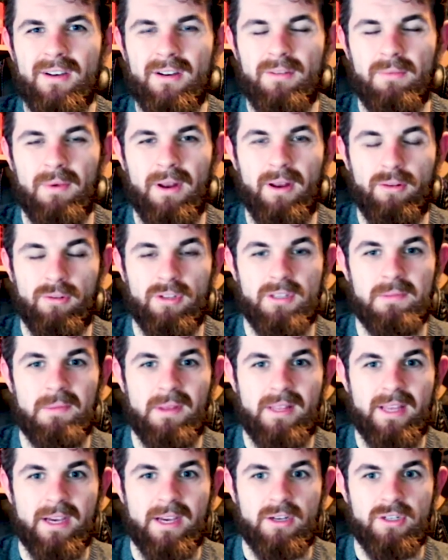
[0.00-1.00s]
When
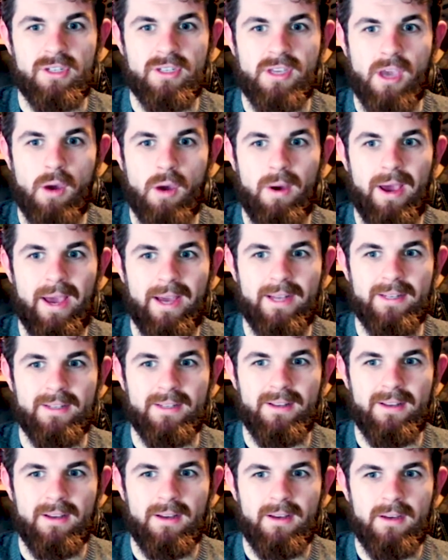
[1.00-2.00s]
ultimately I could just go ahead,
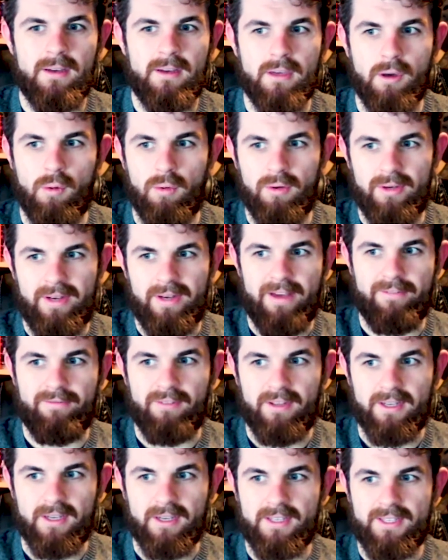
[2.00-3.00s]
go on
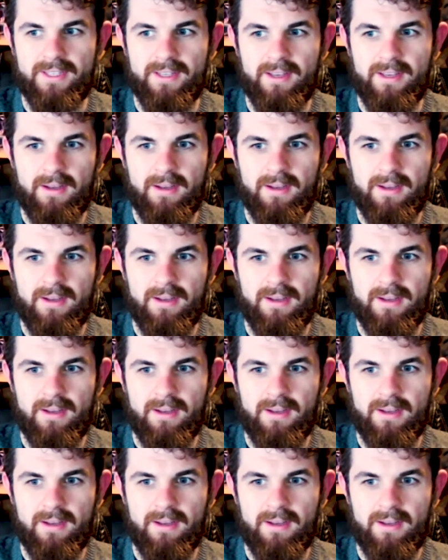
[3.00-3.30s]
Netflix,